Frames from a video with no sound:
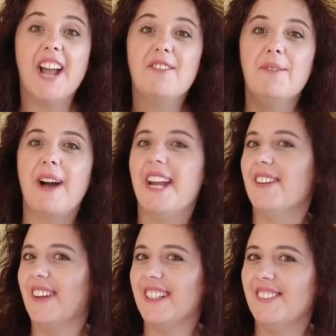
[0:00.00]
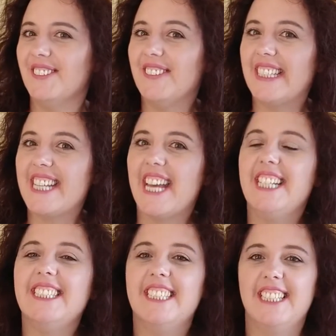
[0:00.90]
everybody, welcome to my
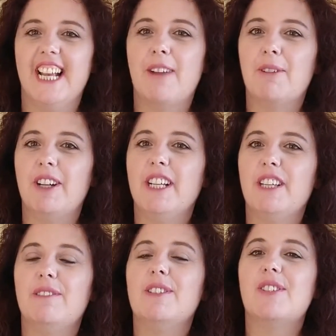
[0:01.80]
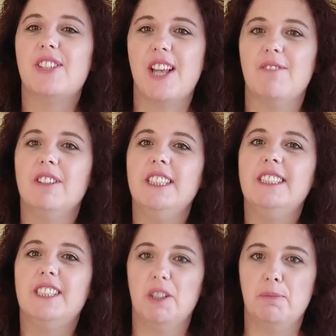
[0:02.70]
channel. Today I'm gonna give you
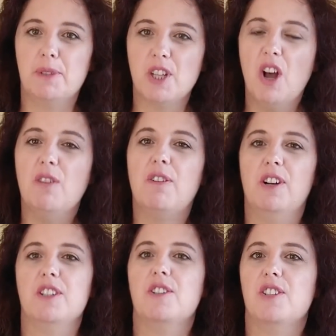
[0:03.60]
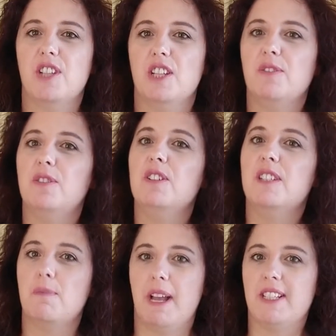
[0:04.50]
7 tips for a successful
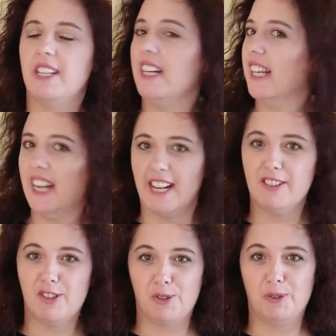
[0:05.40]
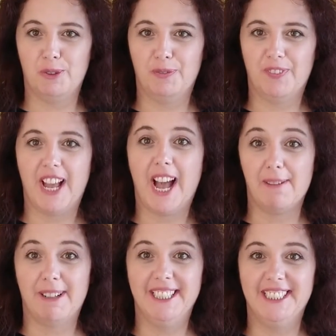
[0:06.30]
semester in any school.
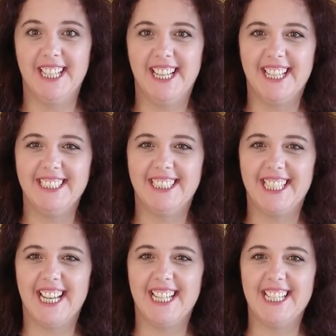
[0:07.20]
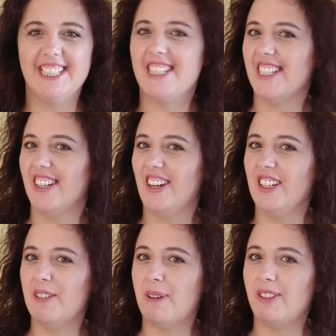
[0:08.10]
I'm Rita and today it's
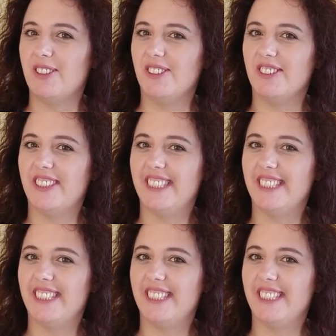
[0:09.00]
all about you.